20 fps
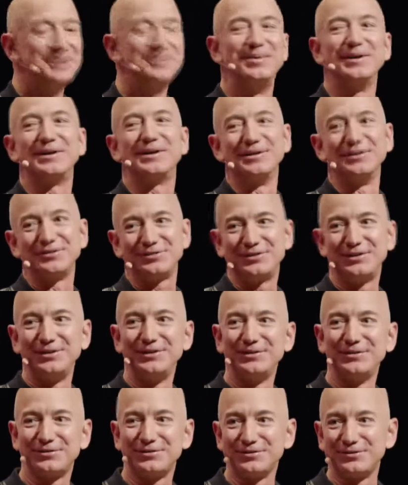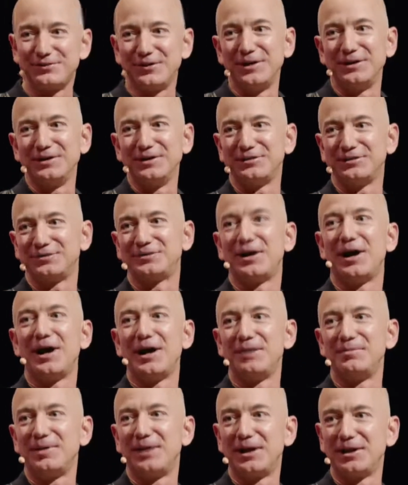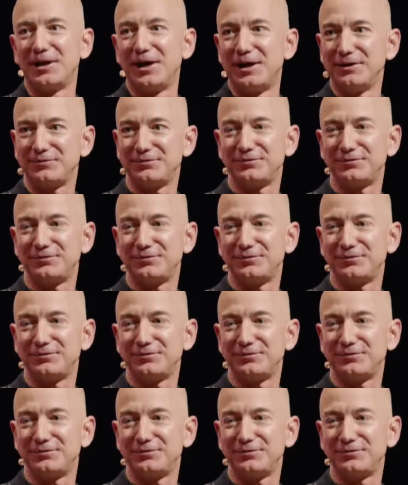because he is the funniest guy in my life.